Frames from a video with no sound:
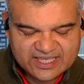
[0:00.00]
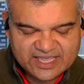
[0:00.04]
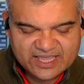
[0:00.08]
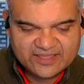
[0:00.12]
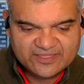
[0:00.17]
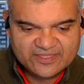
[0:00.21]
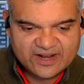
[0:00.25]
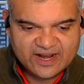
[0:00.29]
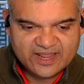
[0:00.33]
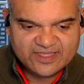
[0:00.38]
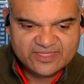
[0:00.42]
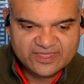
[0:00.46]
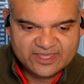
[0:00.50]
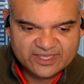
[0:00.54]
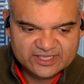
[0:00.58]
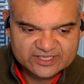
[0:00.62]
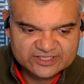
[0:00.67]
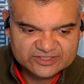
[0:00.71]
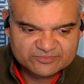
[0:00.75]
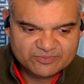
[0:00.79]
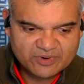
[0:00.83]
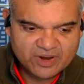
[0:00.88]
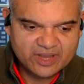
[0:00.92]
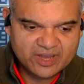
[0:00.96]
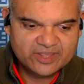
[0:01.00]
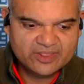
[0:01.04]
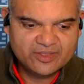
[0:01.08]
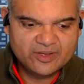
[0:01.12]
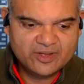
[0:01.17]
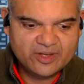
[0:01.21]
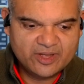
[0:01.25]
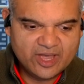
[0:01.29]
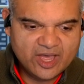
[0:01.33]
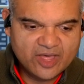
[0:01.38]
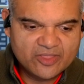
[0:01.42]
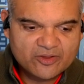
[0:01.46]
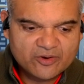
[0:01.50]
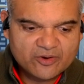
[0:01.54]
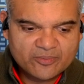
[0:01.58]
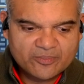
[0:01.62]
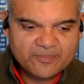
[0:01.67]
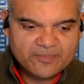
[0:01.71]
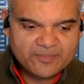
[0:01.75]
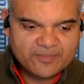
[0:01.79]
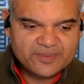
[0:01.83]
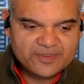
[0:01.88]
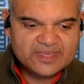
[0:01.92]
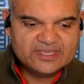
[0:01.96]
thing that I think is probably the
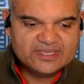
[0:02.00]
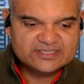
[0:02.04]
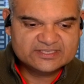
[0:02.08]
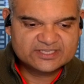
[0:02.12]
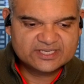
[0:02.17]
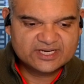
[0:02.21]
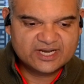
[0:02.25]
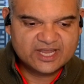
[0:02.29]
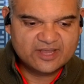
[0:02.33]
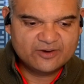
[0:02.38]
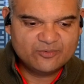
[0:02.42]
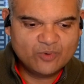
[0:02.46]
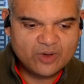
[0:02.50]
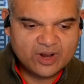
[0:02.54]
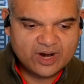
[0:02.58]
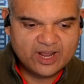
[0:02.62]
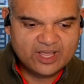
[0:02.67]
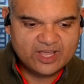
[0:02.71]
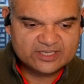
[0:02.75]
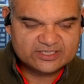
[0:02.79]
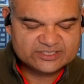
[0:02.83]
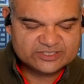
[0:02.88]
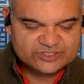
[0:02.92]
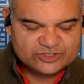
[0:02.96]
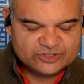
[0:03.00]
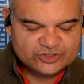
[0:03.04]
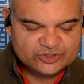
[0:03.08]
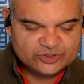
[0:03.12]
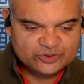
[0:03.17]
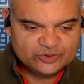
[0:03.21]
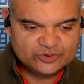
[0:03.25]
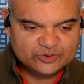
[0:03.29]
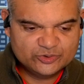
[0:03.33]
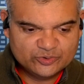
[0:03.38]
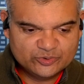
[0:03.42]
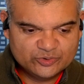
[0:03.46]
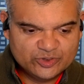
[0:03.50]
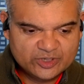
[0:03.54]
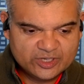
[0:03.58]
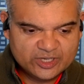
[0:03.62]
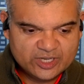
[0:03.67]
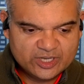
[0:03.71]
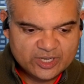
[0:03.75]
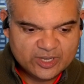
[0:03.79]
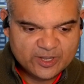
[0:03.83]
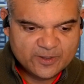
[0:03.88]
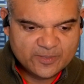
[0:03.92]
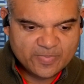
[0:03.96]
other piece that I'd want us to
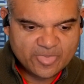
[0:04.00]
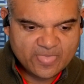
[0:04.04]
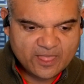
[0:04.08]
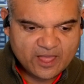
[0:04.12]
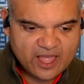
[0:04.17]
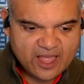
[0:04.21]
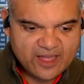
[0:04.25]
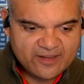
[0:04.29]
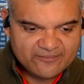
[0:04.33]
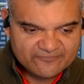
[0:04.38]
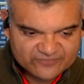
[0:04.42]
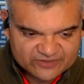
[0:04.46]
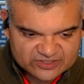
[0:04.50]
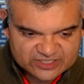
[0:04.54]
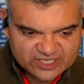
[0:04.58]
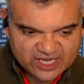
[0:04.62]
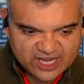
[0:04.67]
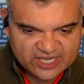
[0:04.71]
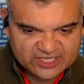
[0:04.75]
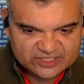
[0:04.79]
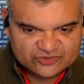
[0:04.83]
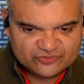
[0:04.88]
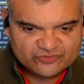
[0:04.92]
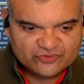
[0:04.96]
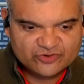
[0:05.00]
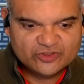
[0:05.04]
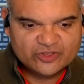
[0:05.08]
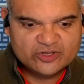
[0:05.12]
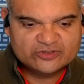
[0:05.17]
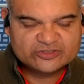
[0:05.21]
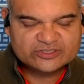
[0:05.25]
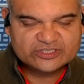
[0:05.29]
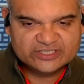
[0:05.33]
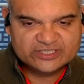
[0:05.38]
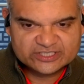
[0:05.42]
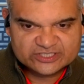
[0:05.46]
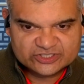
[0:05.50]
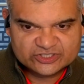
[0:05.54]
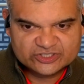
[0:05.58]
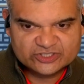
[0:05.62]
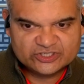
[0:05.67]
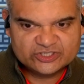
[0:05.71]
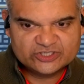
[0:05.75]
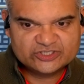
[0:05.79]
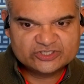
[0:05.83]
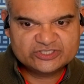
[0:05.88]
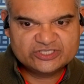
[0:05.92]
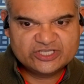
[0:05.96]
emphasize for those
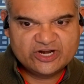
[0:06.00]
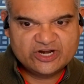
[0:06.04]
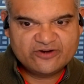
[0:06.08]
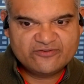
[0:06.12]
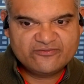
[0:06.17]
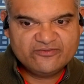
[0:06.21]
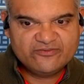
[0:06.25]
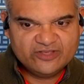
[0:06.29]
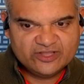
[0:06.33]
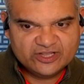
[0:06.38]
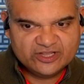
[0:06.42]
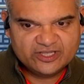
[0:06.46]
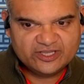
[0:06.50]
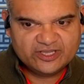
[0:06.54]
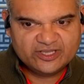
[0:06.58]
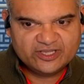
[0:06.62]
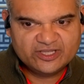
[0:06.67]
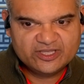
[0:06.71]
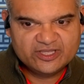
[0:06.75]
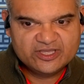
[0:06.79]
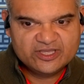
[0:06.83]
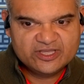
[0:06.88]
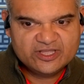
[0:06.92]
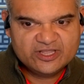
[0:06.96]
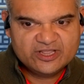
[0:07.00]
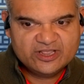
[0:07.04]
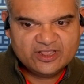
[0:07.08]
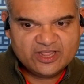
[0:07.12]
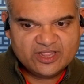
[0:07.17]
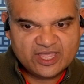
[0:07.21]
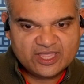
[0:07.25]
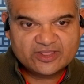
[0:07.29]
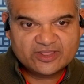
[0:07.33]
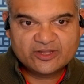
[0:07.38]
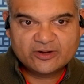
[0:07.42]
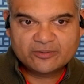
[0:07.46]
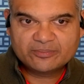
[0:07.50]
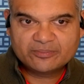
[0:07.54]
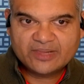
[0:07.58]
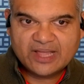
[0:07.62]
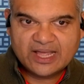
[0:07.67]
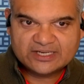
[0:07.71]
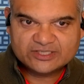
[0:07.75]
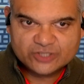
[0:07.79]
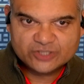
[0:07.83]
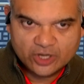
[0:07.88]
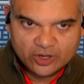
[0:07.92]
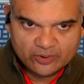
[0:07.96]
listeners that are feeling like they're
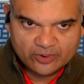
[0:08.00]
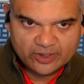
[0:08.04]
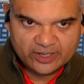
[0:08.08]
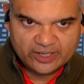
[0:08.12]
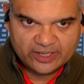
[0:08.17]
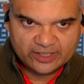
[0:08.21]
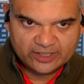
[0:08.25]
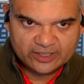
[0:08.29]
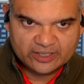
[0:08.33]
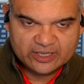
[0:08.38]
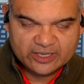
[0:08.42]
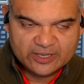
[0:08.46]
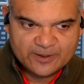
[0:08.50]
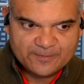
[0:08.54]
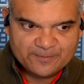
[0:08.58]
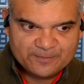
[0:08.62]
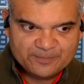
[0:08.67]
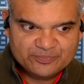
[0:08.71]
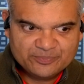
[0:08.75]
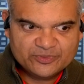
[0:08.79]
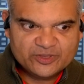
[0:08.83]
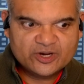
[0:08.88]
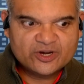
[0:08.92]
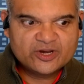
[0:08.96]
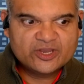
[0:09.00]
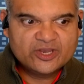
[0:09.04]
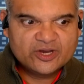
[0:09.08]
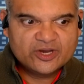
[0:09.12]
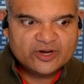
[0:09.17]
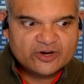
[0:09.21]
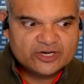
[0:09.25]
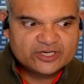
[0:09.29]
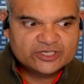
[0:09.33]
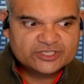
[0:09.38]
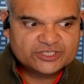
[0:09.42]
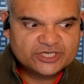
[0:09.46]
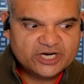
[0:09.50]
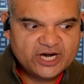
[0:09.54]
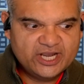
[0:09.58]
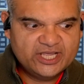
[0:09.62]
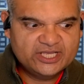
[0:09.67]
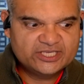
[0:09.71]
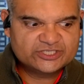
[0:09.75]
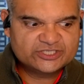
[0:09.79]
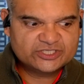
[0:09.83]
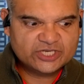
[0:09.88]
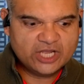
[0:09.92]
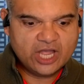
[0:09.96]
plateauing. They're hearing
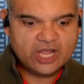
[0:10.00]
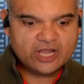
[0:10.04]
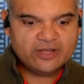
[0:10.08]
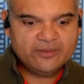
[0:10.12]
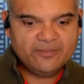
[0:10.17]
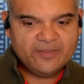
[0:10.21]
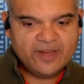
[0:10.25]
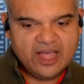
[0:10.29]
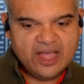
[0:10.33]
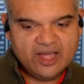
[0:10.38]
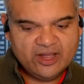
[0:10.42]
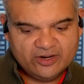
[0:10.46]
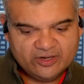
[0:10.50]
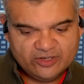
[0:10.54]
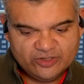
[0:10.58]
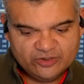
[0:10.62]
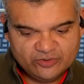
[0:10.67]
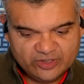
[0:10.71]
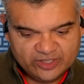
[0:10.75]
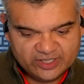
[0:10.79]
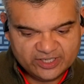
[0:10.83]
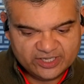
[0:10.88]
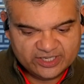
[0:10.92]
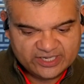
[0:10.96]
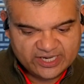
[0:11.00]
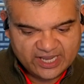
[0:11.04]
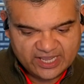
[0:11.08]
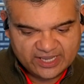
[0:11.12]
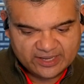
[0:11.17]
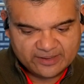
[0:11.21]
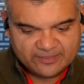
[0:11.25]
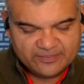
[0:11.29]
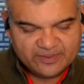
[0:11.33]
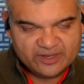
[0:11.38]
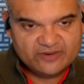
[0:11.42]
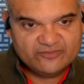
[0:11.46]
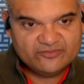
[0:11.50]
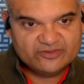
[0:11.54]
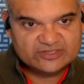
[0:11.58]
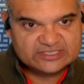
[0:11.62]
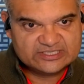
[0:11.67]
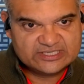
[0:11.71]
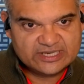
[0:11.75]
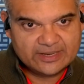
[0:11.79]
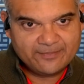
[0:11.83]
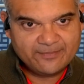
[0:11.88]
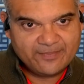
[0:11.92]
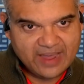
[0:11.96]
Shreyas talk about you need to take a bit of a
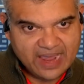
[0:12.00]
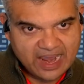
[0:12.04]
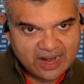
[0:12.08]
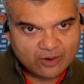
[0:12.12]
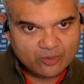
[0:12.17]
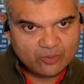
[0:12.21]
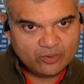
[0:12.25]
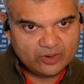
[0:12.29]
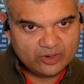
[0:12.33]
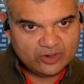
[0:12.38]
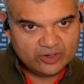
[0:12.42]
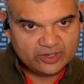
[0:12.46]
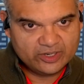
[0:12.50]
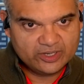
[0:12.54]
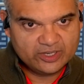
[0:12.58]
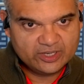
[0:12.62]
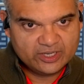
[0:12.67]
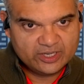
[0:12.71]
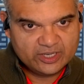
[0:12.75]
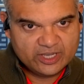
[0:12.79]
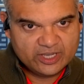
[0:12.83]
step backward,